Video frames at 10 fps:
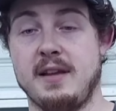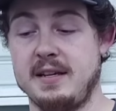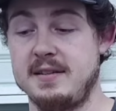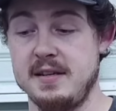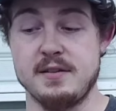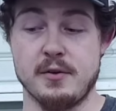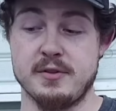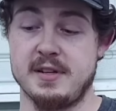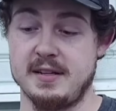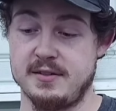like
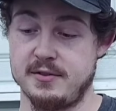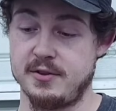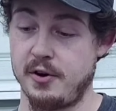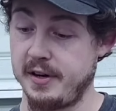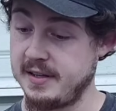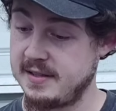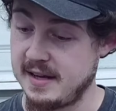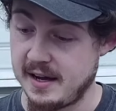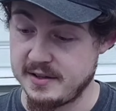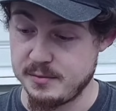C-zone size
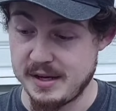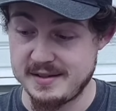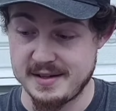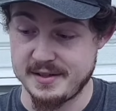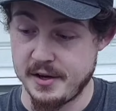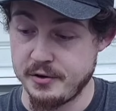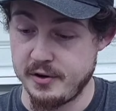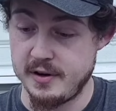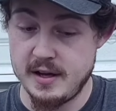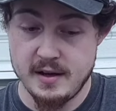targets, out to about
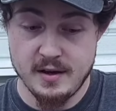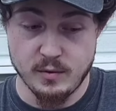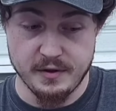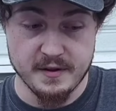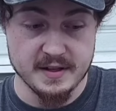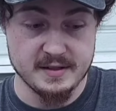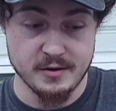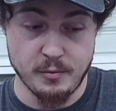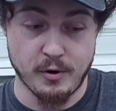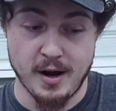600 with this,
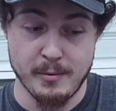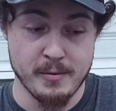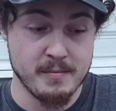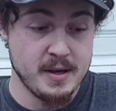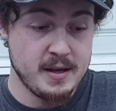no problem.